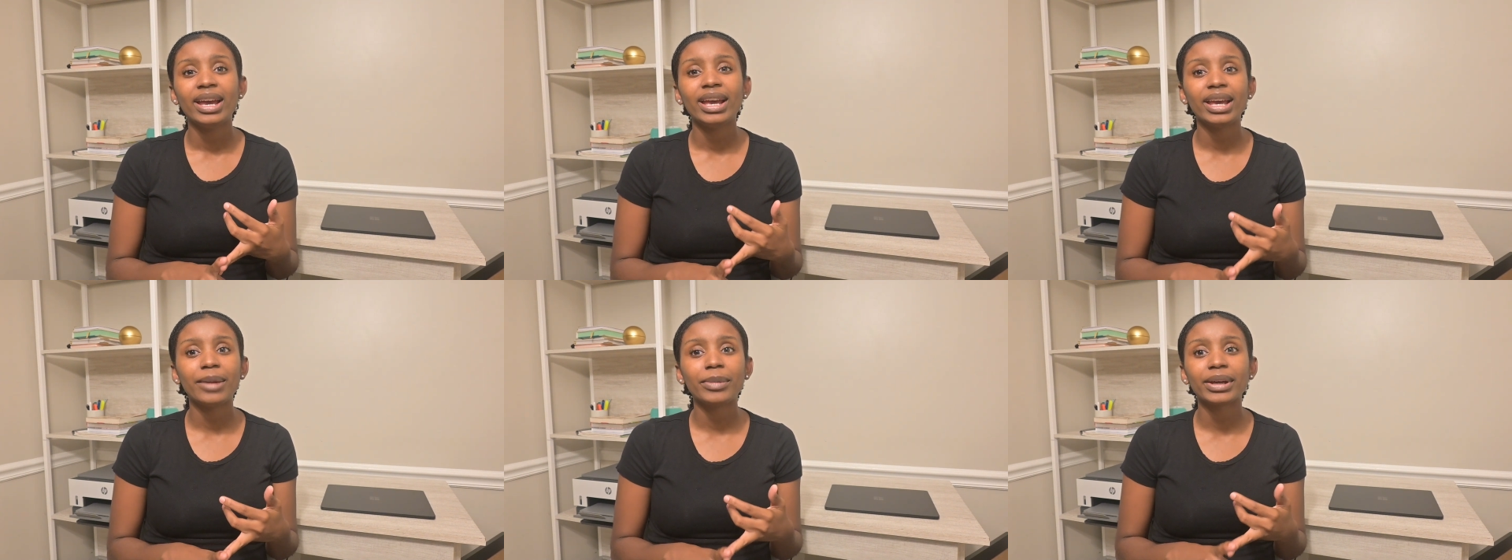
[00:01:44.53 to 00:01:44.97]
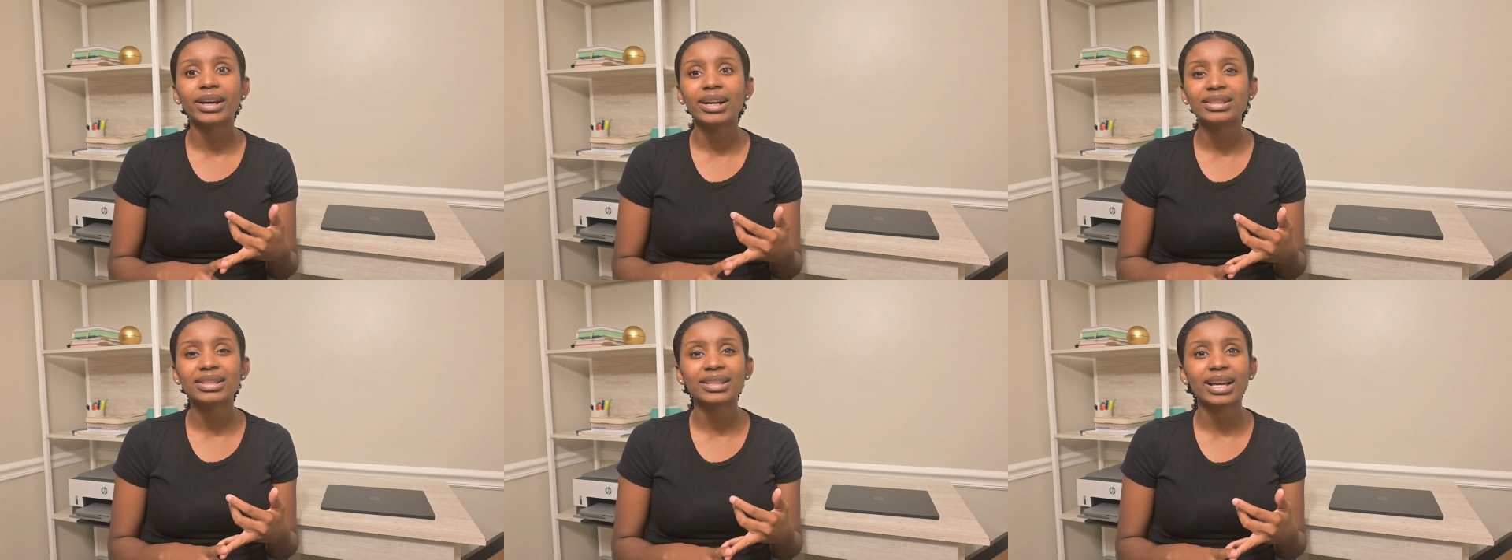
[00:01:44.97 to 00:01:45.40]
and
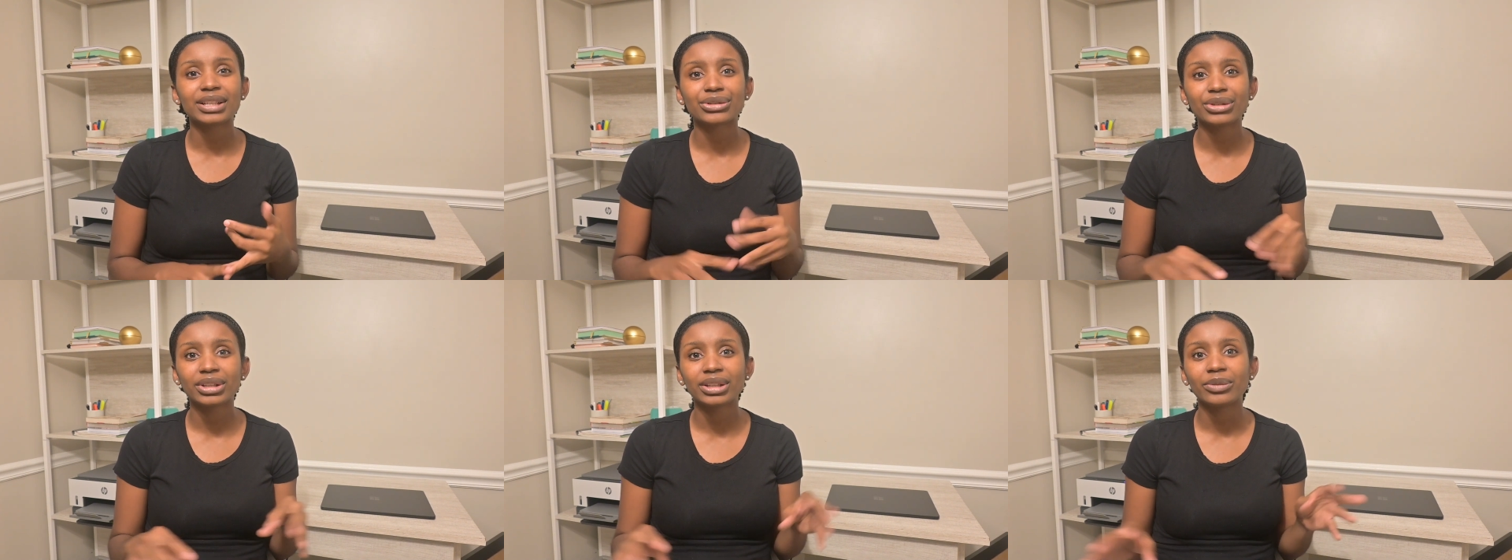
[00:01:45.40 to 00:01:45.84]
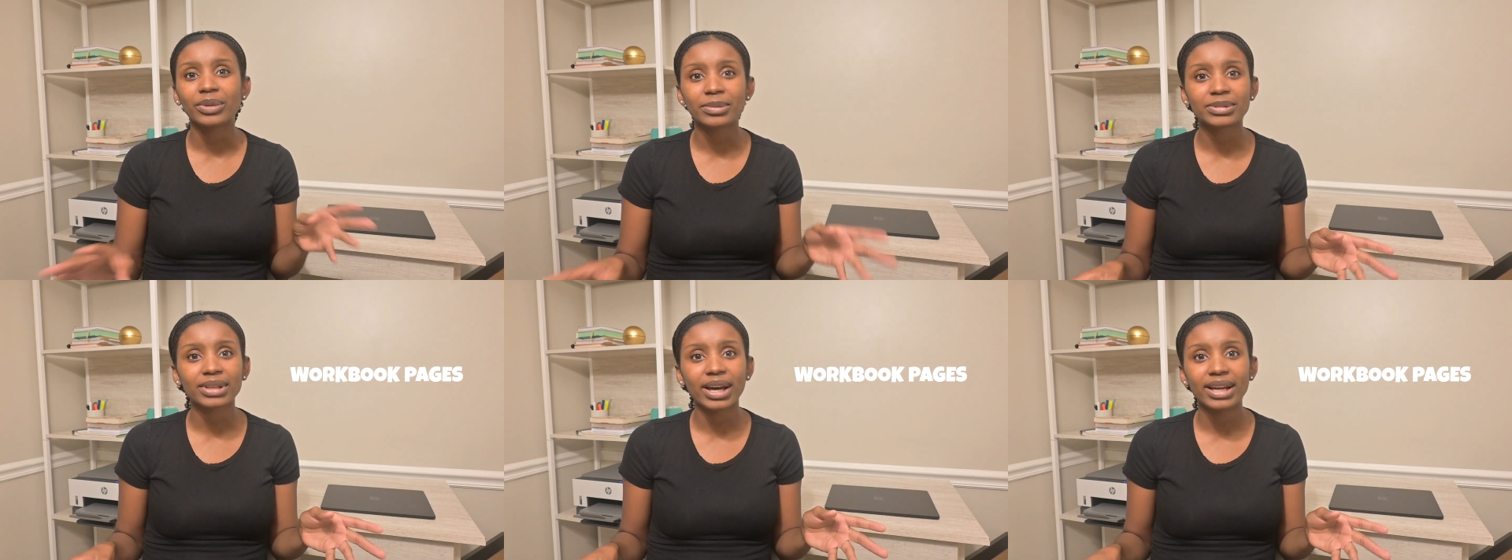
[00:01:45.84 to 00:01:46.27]
because it's like strictly
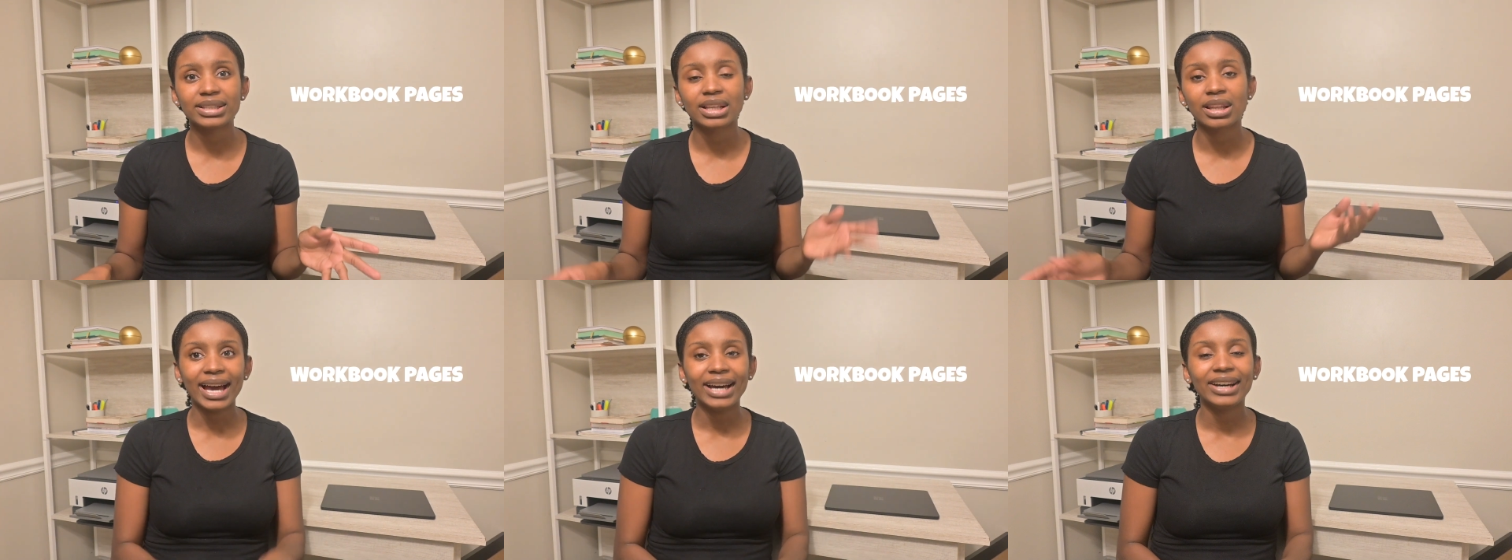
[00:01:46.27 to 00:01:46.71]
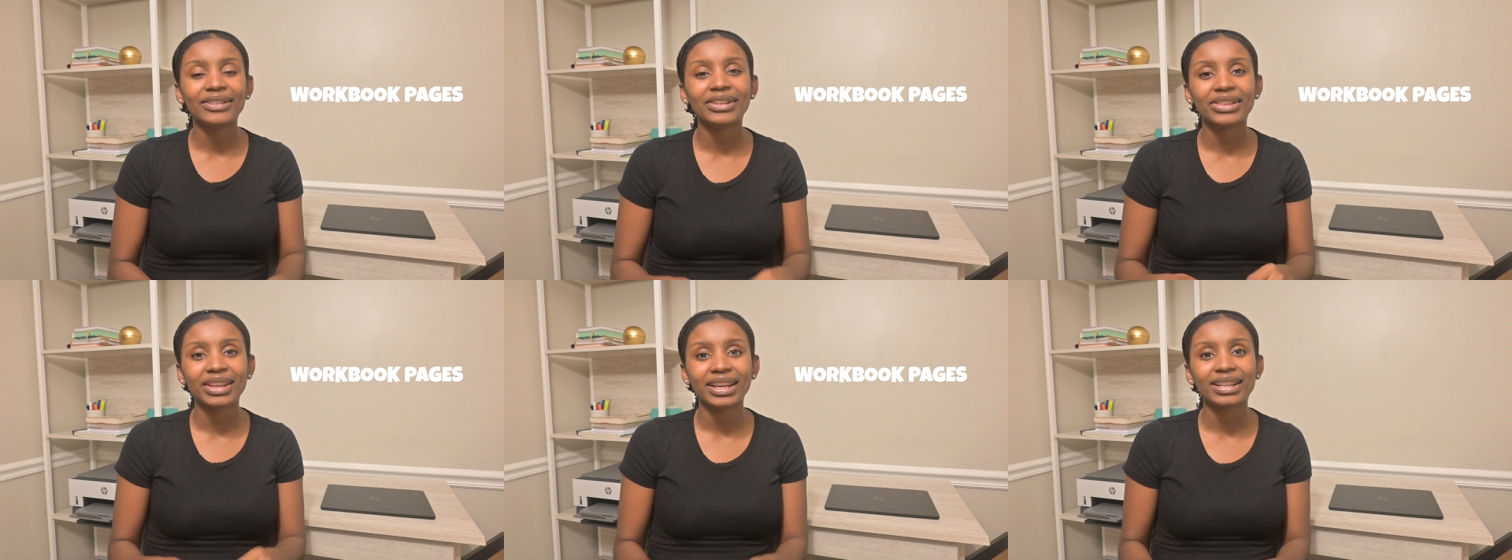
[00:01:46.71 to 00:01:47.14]
websites a lot of
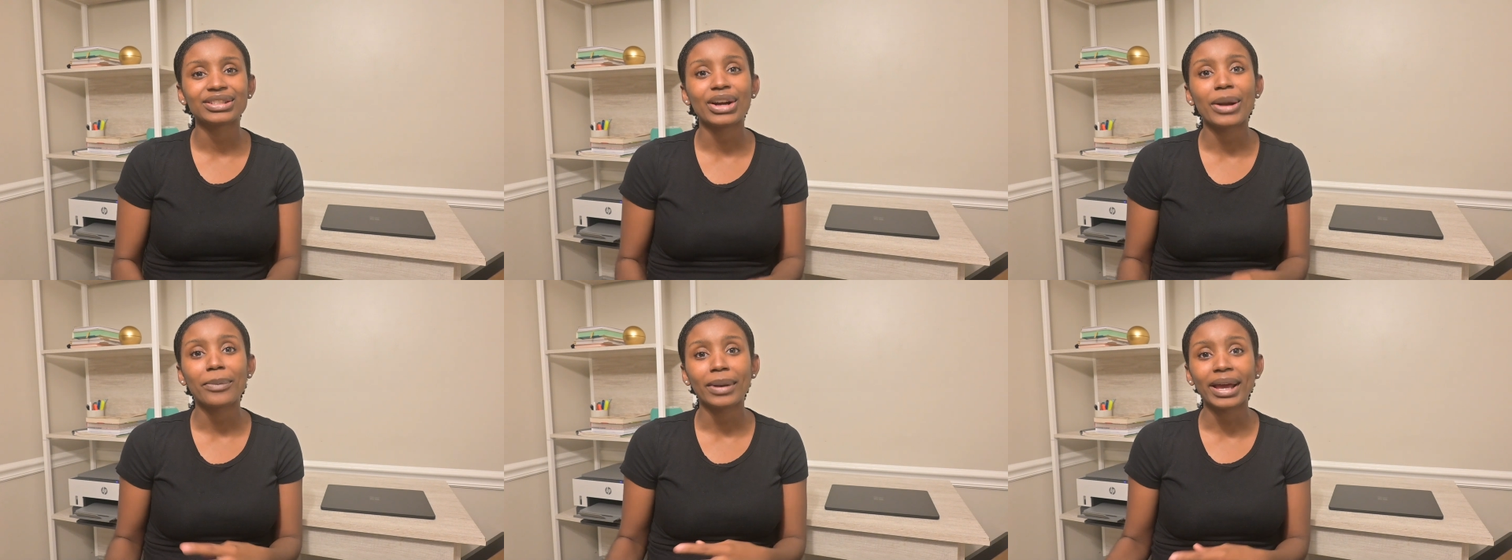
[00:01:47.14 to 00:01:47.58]
the things are